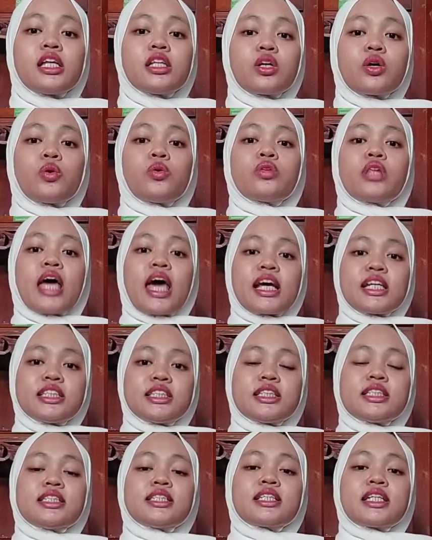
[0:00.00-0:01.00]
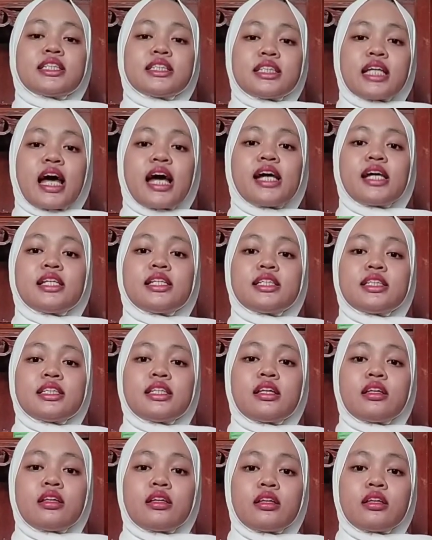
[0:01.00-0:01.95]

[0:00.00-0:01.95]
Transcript: include actions contained